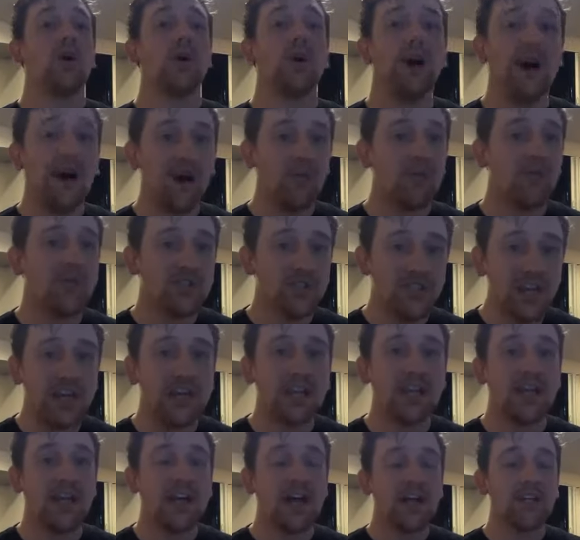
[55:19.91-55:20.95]
not
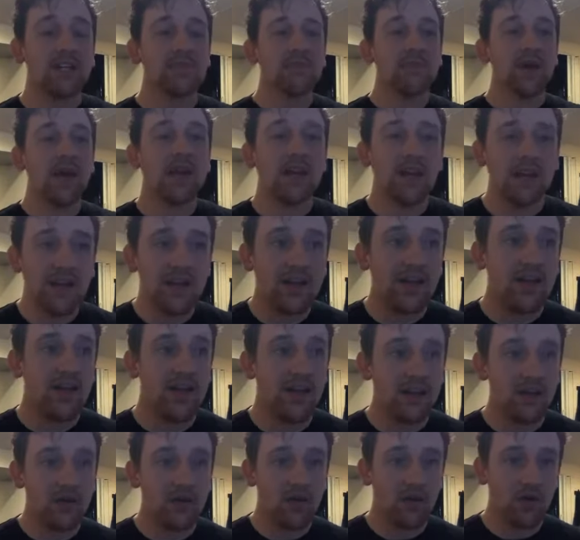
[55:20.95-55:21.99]
rejecting God's beckoning
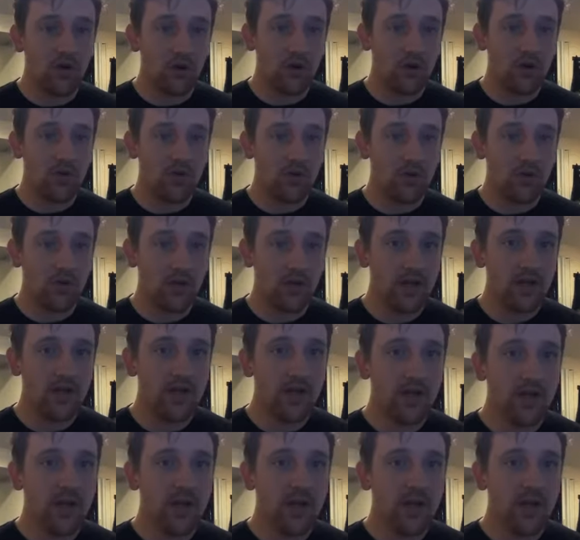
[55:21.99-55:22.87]
at your heart, right?